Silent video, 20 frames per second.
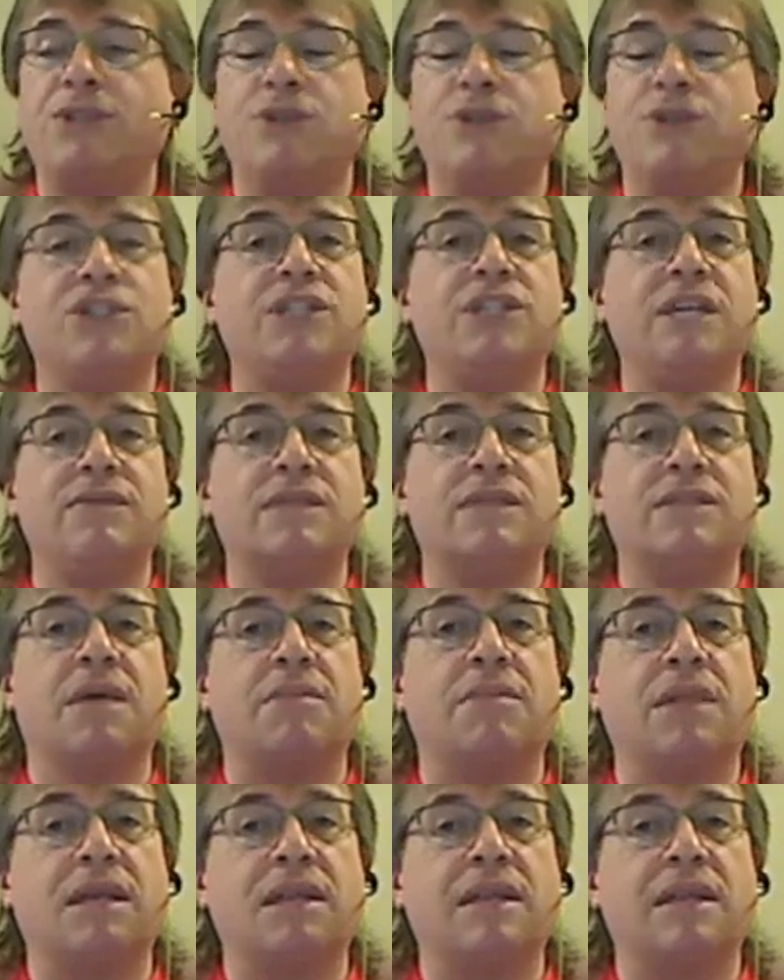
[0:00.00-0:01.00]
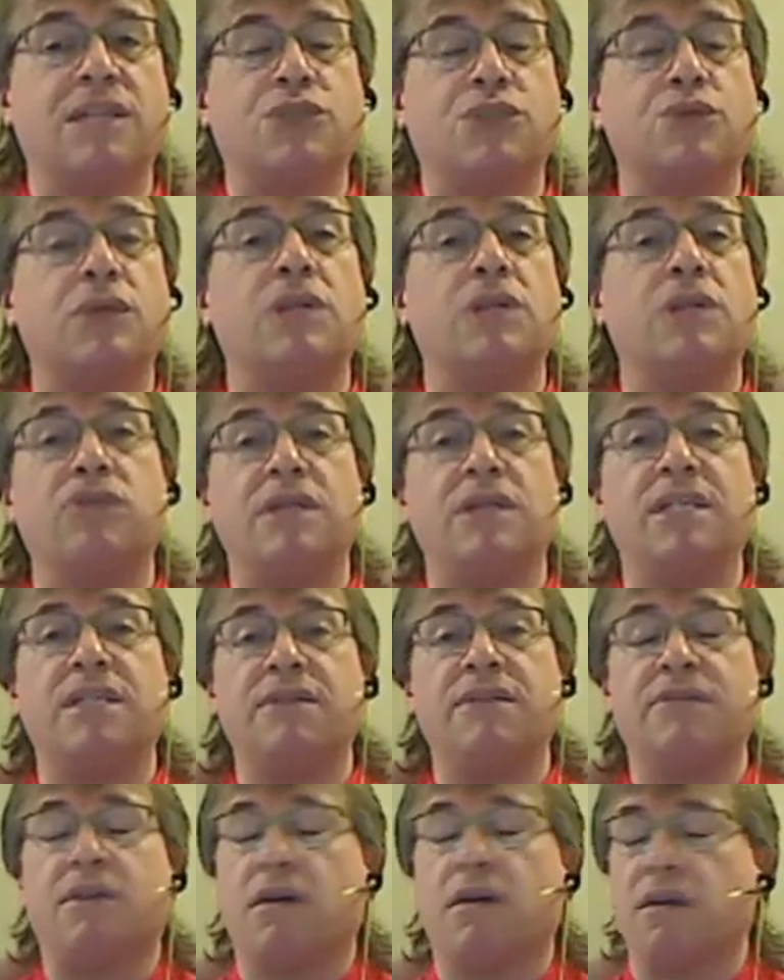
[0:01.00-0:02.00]
to achieve something that's really, really
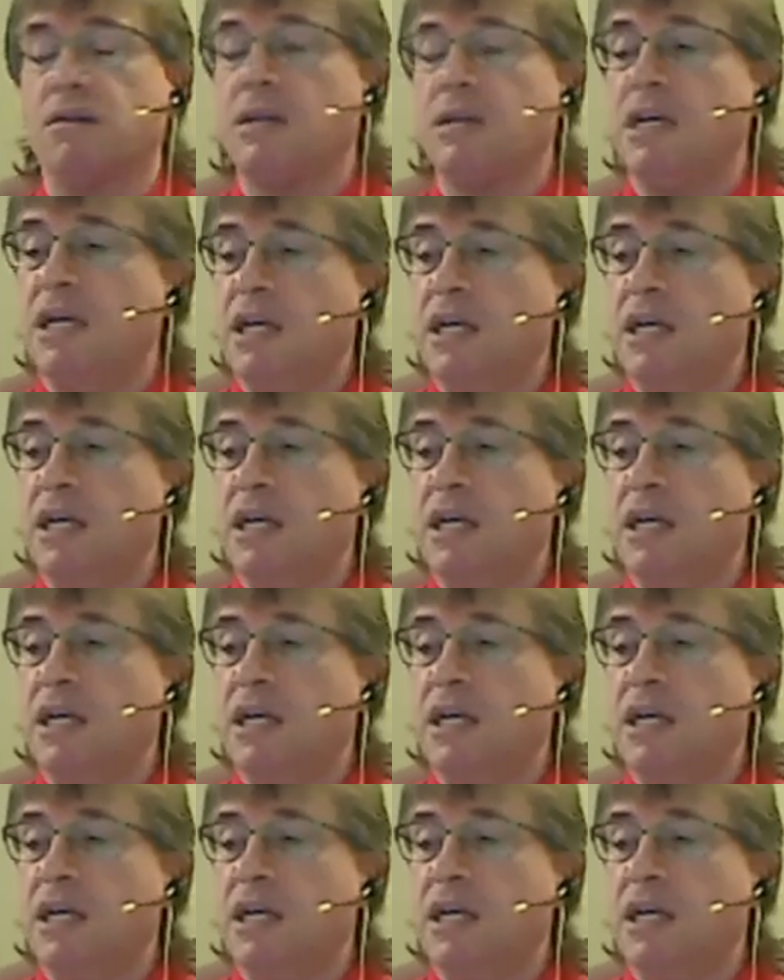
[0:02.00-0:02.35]
difficult.